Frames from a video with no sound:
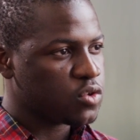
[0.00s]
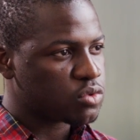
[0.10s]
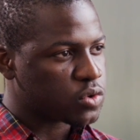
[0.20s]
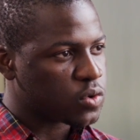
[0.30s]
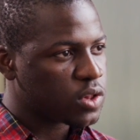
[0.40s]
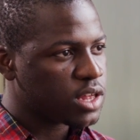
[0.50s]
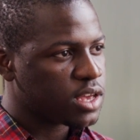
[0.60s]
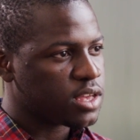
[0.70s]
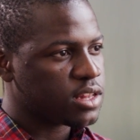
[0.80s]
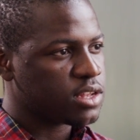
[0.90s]
go to school
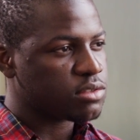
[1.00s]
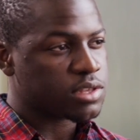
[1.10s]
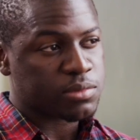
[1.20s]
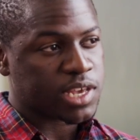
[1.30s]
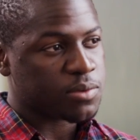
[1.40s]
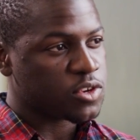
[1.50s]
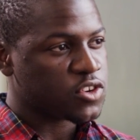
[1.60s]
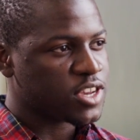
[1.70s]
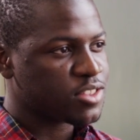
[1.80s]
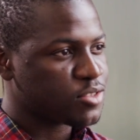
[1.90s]
and at the same time you
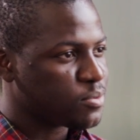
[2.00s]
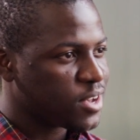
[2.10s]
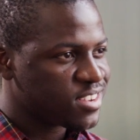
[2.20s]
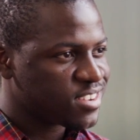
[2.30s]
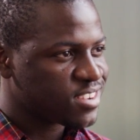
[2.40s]
enjoy it so much.